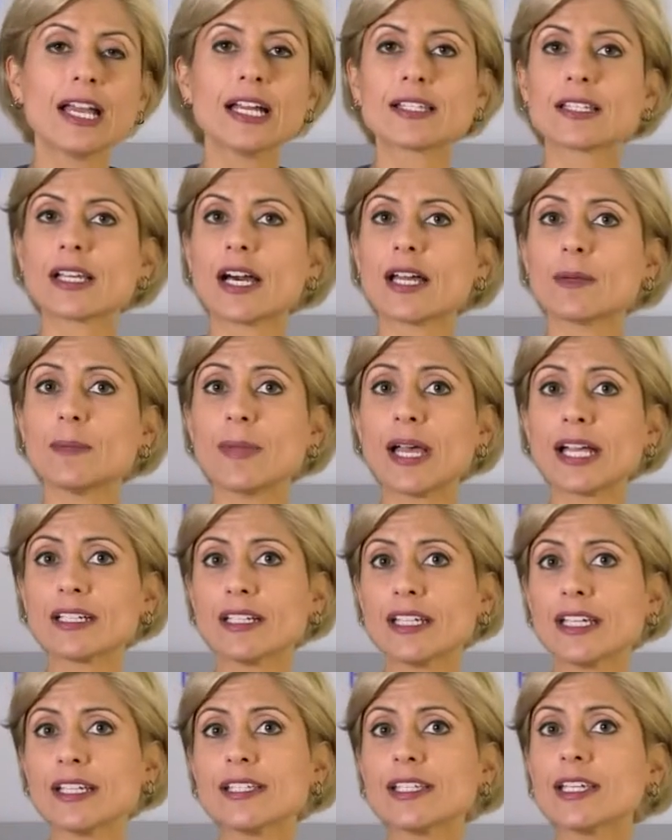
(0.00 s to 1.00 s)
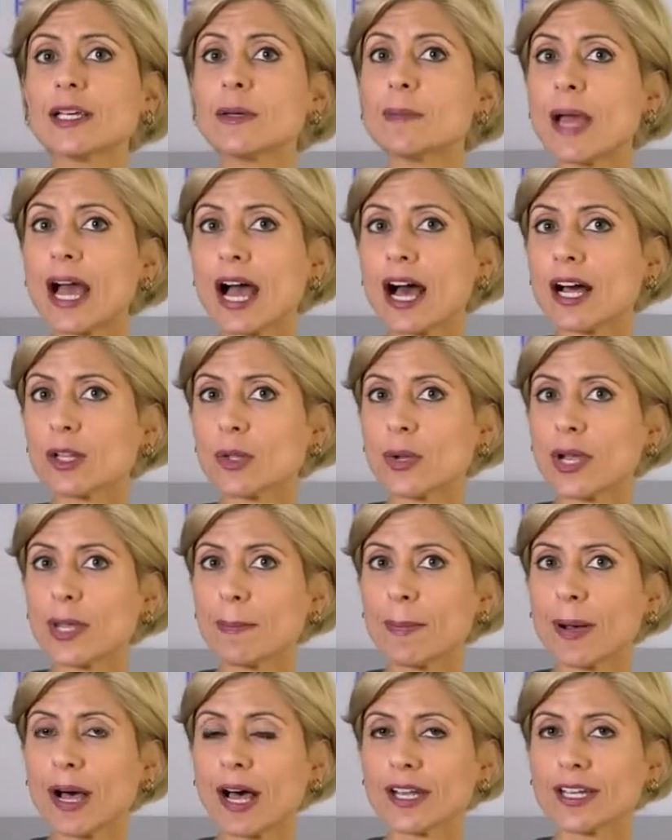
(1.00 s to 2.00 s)
It's got a magnesium-alloy
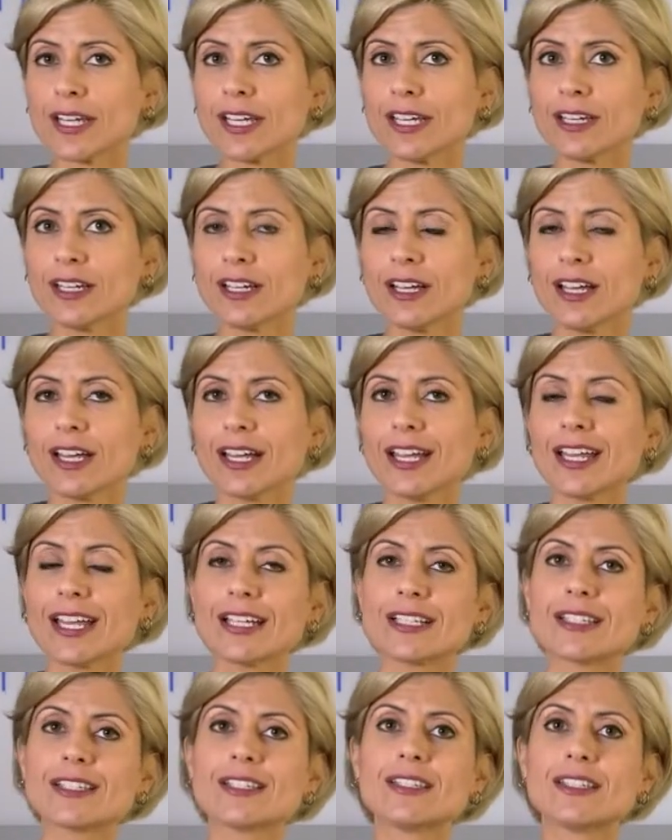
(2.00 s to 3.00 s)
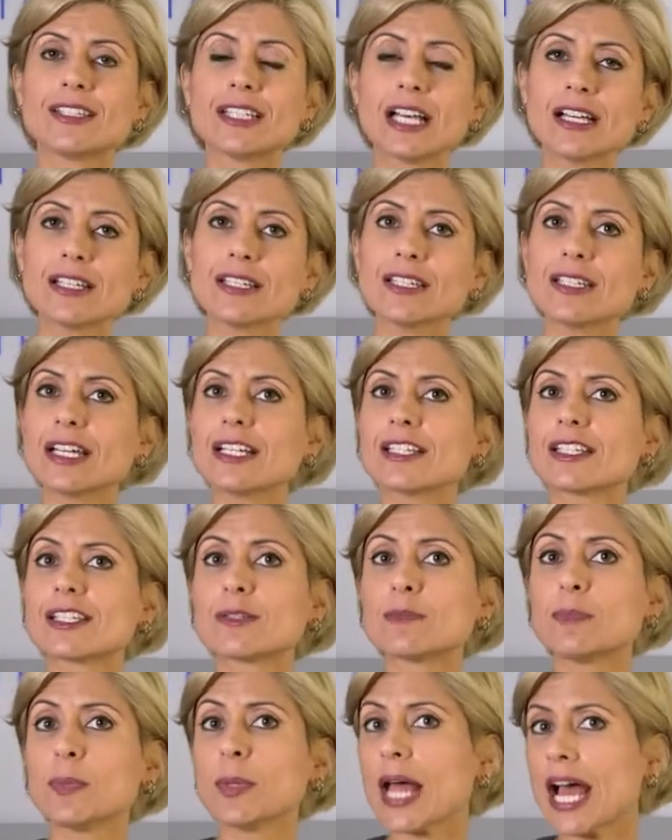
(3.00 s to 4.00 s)
body, it's dust and
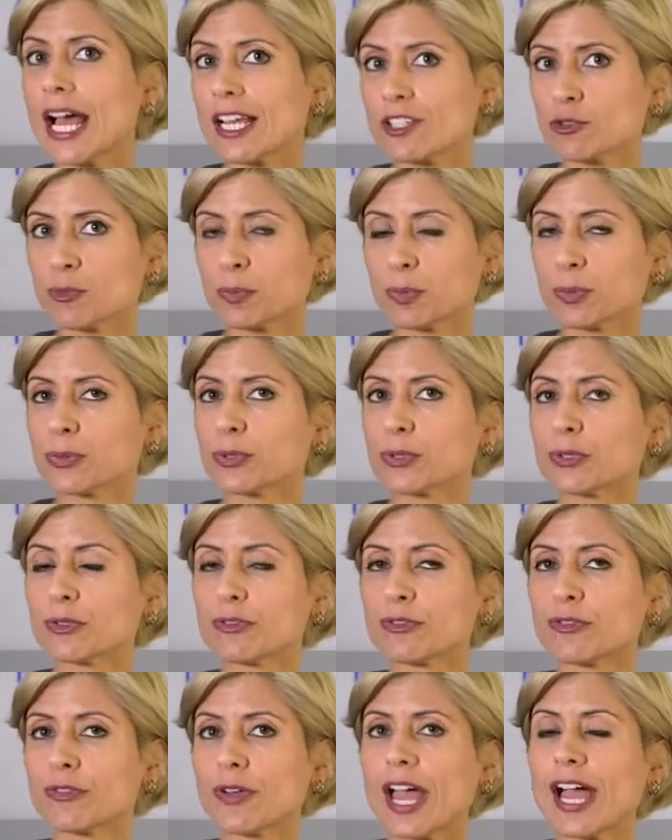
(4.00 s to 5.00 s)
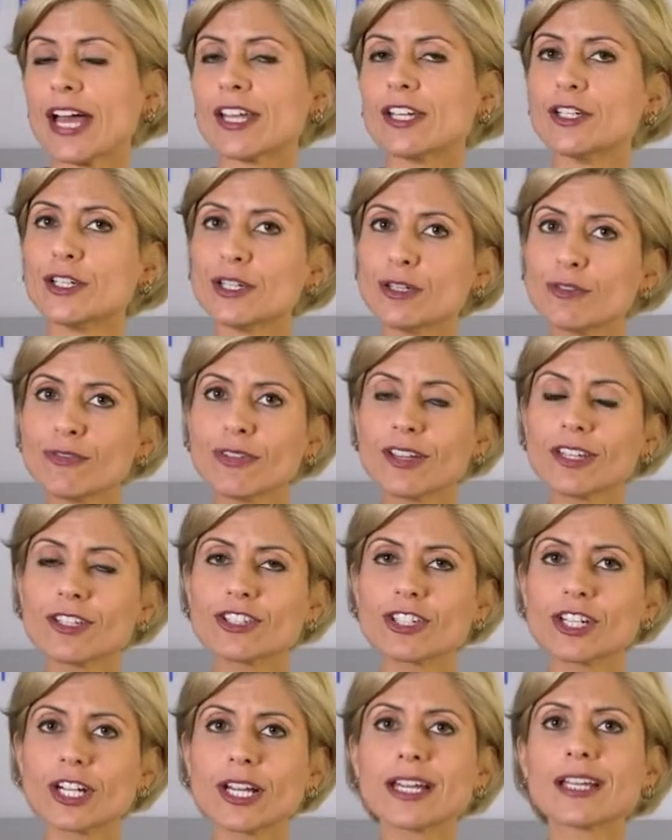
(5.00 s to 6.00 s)
splash proof, and a new
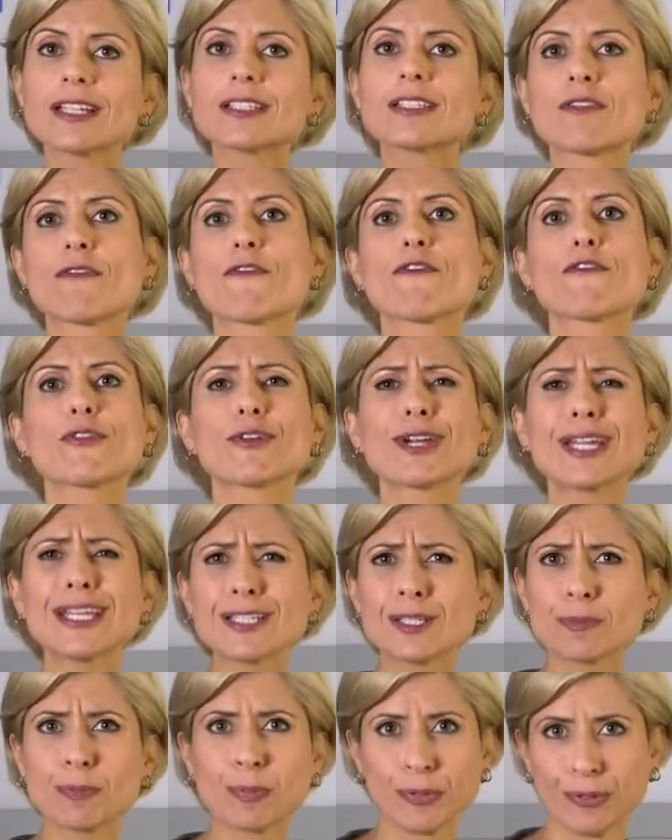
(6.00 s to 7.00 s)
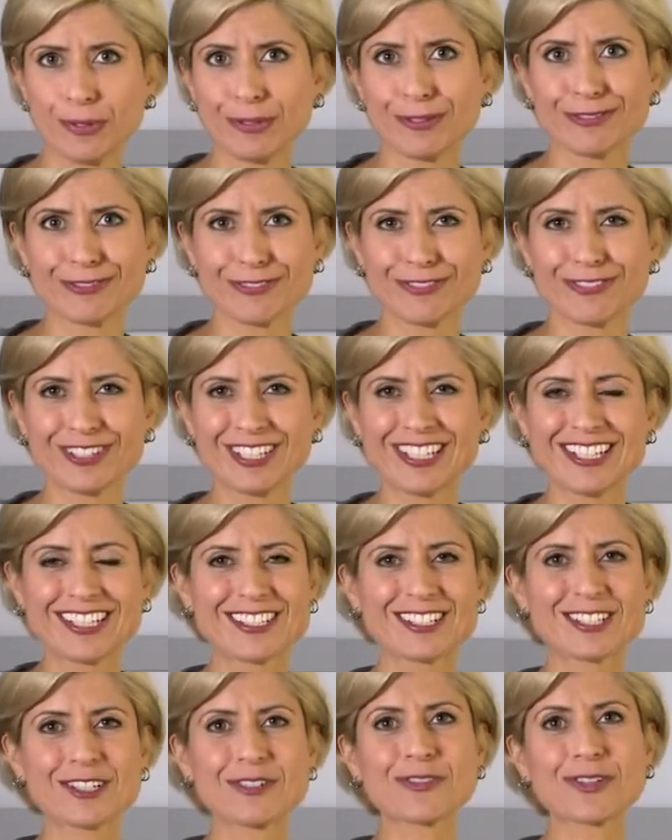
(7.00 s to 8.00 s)
feature, it's freeze proof.
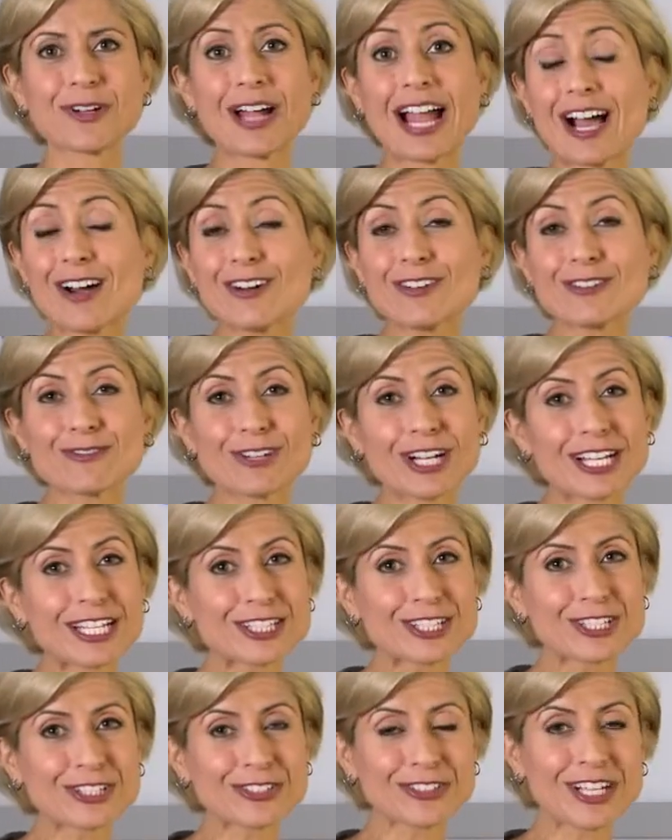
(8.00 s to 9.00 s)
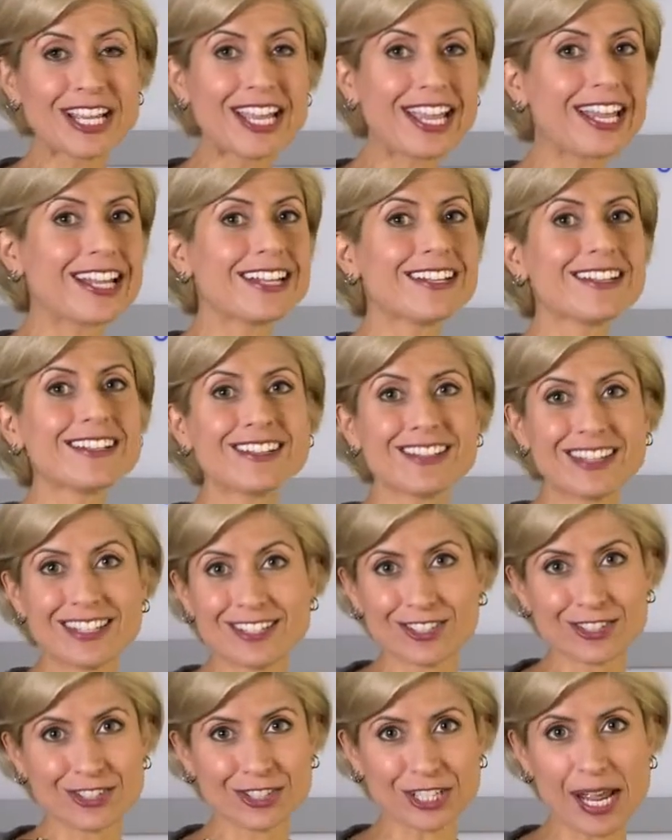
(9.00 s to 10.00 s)
So if you're out in rugged terrain,
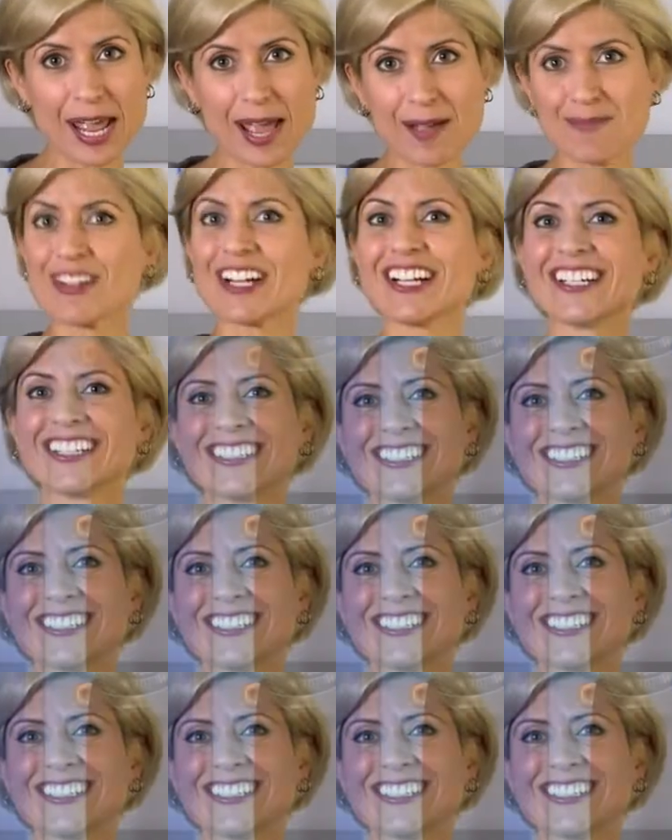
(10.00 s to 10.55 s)
this is your camera.